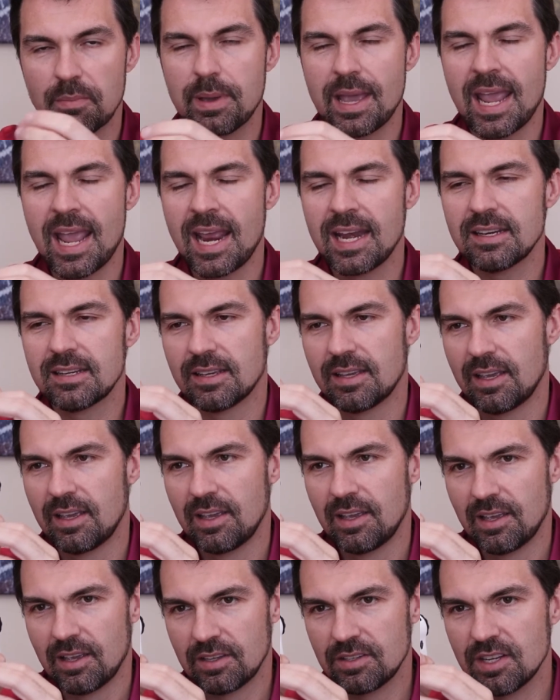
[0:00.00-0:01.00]
band.
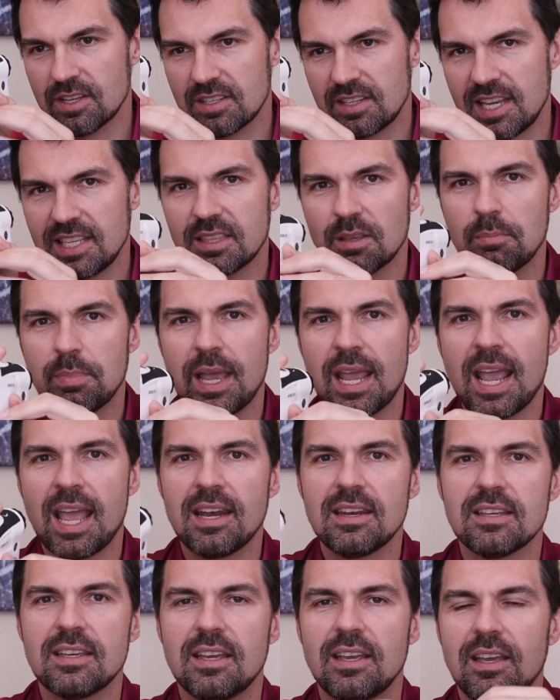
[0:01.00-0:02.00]
You just hit the
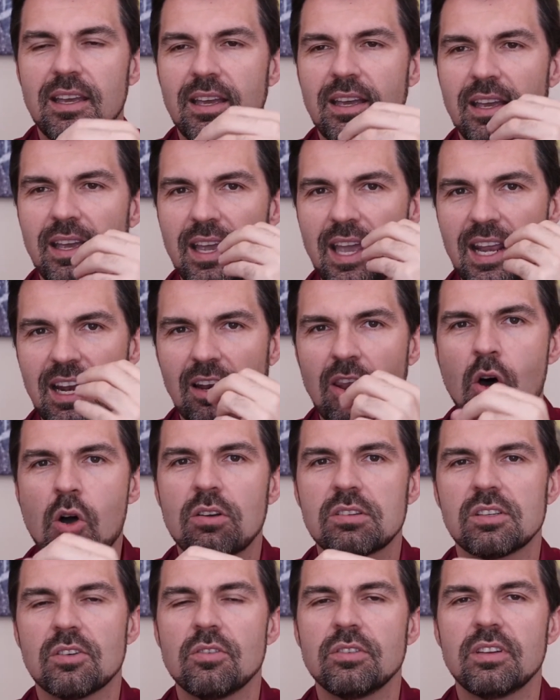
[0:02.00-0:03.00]
band and it
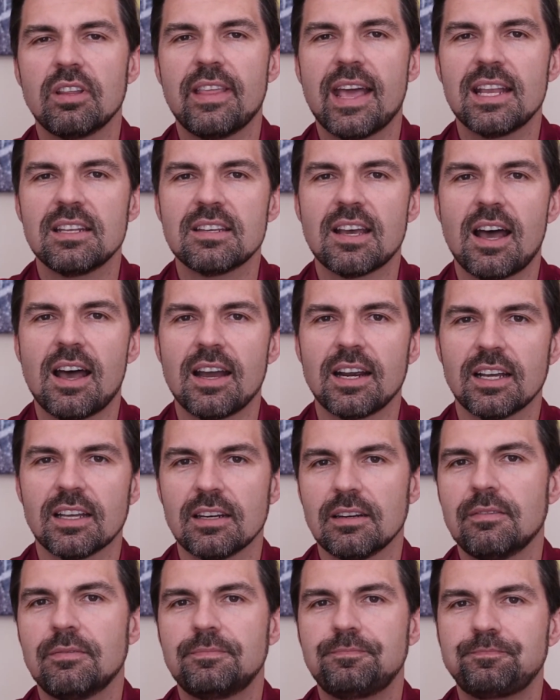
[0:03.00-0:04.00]
locks onto that
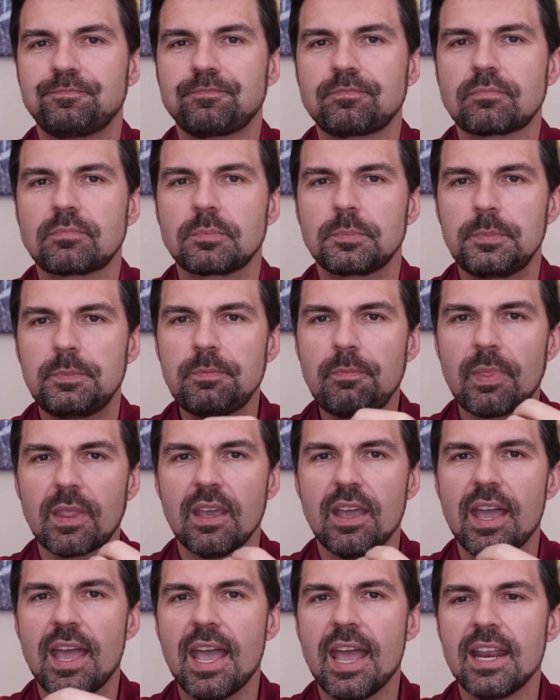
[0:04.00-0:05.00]
target.
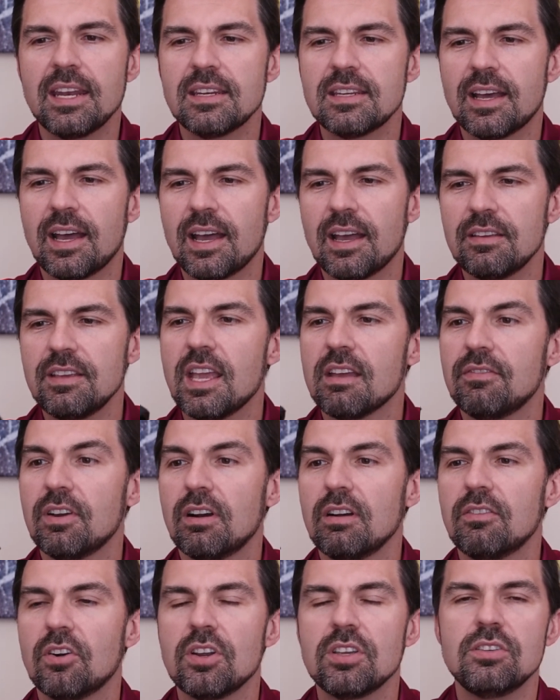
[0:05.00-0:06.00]
And yeah,
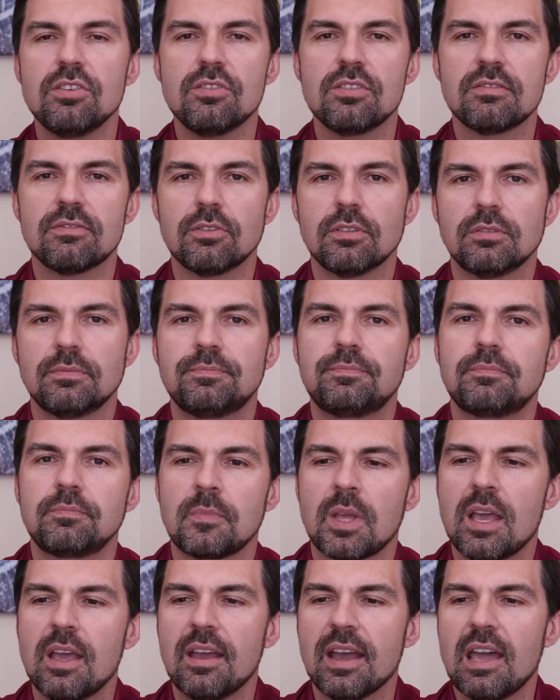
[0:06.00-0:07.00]
very, very useful.
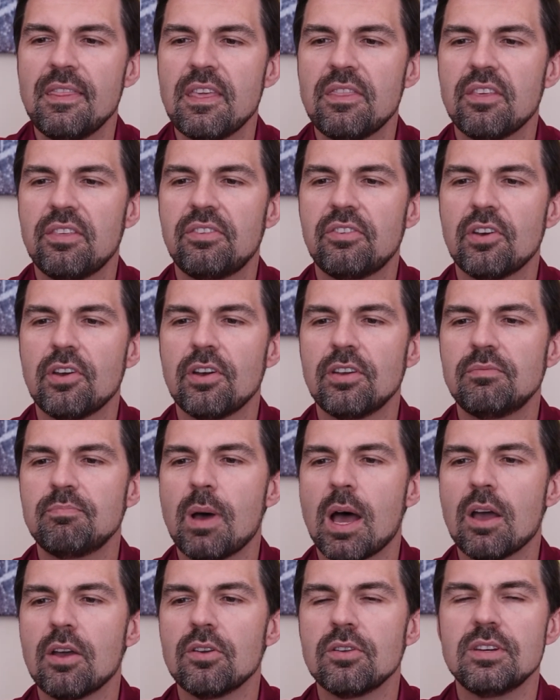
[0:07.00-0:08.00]
And then the third
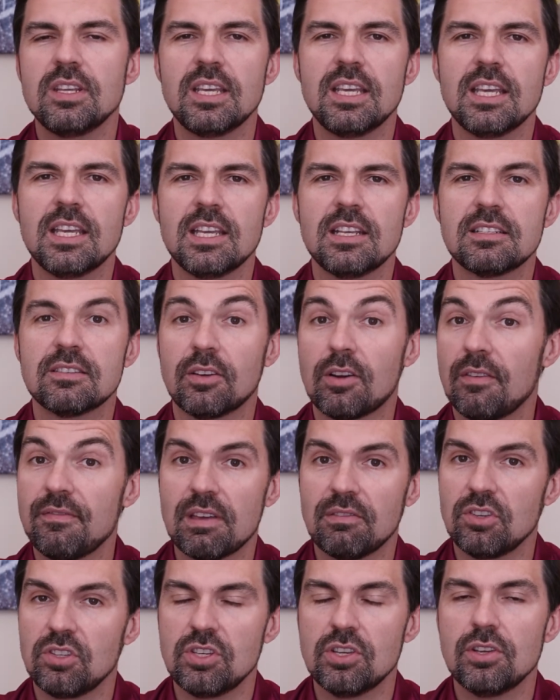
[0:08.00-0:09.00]
mode is that I've
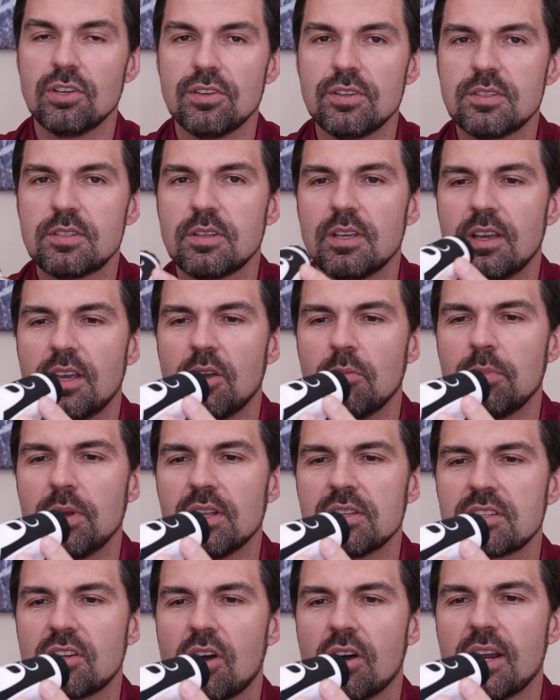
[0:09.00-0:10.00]
never used, but
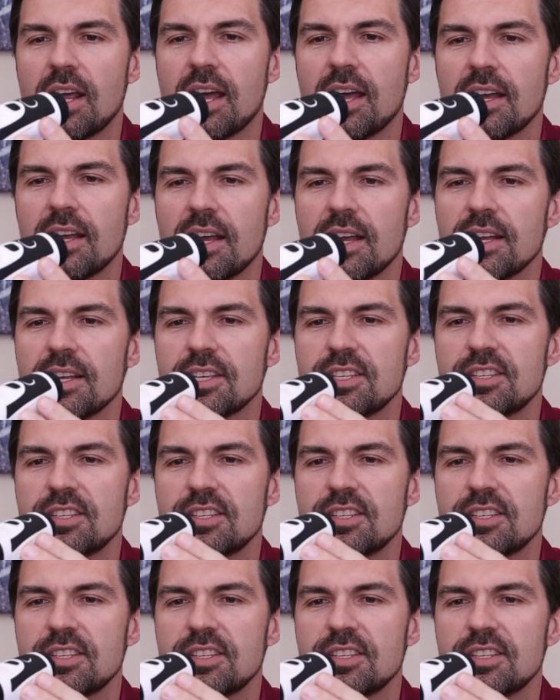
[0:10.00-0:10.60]
it's got a